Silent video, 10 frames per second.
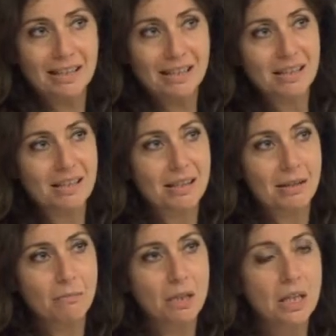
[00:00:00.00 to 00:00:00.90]

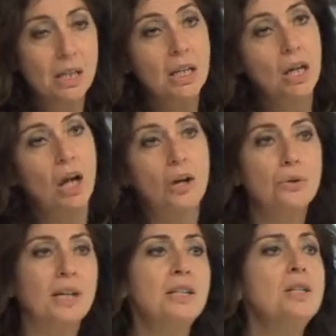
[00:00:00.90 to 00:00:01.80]
system, you
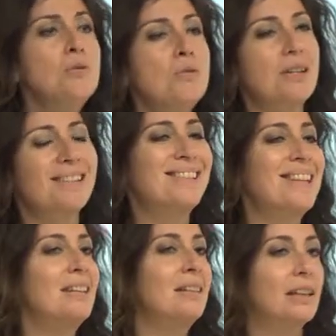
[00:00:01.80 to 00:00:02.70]
can use
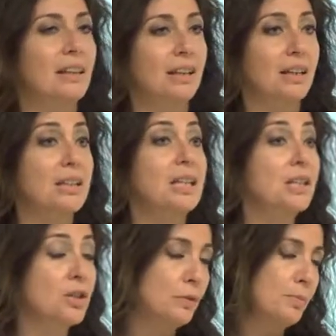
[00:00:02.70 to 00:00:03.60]
standard
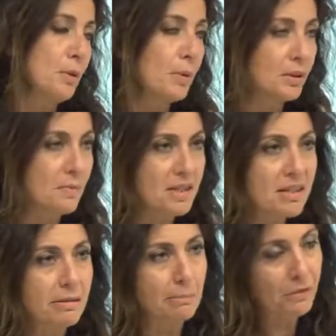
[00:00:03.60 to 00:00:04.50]
techniques of open quantum
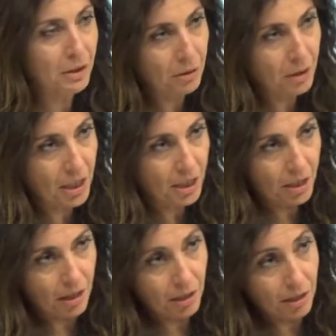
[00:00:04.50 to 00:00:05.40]
system theory,
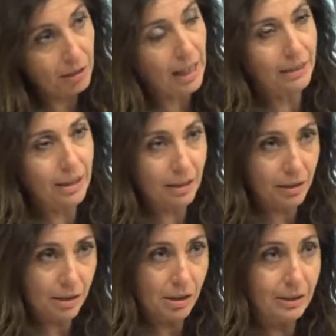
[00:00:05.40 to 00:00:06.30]
like the
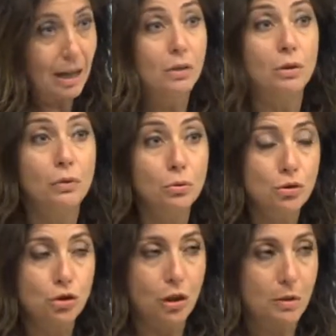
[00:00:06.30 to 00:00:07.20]
time
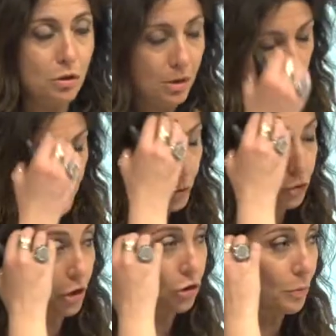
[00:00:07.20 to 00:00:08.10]
convolution uh, projection